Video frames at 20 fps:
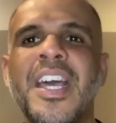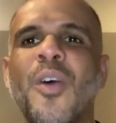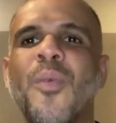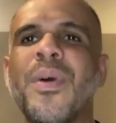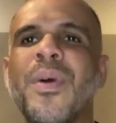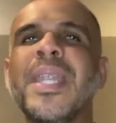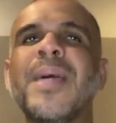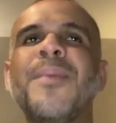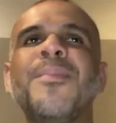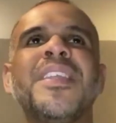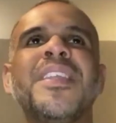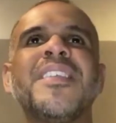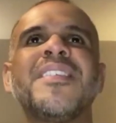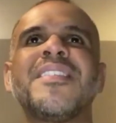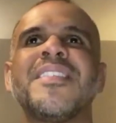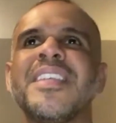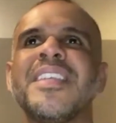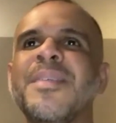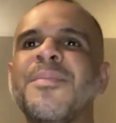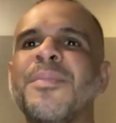When I'm in the
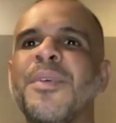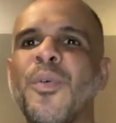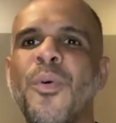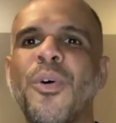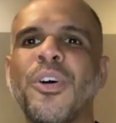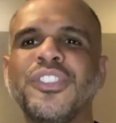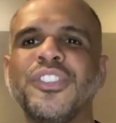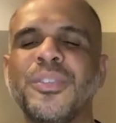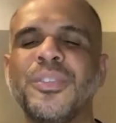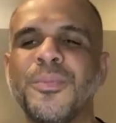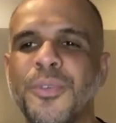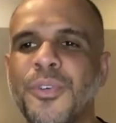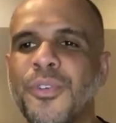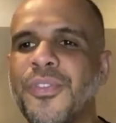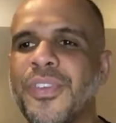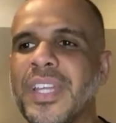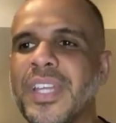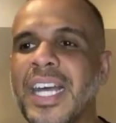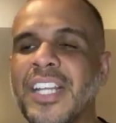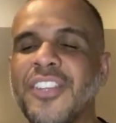cinema watching a
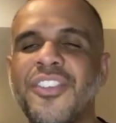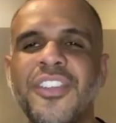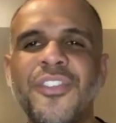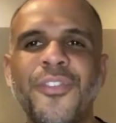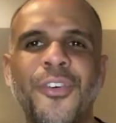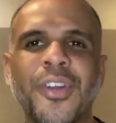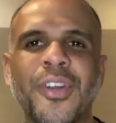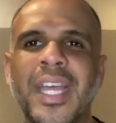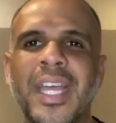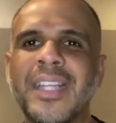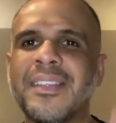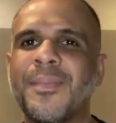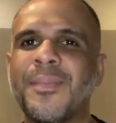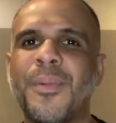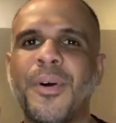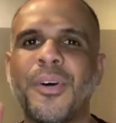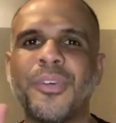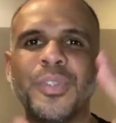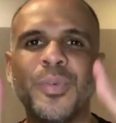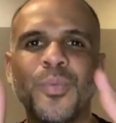movie, I just forget
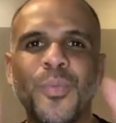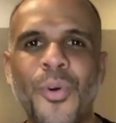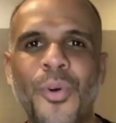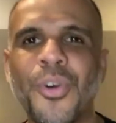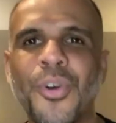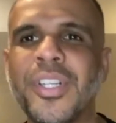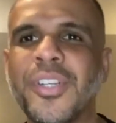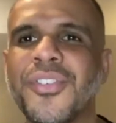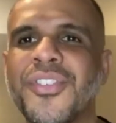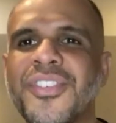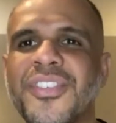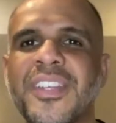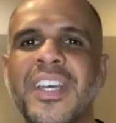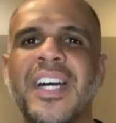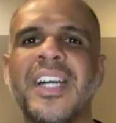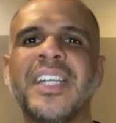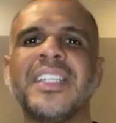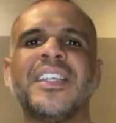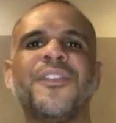about the world outside.